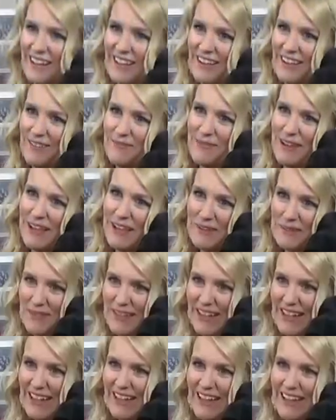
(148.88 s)
year, I
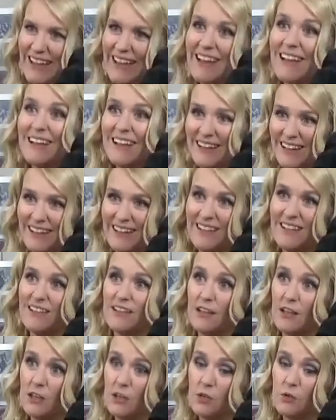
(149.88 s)
actually set up a
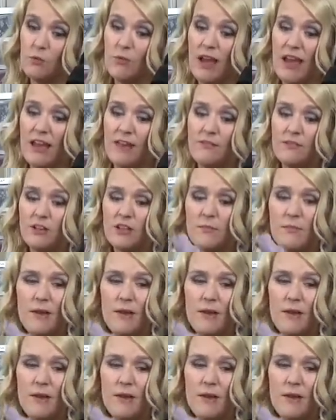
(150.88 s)
laundry filing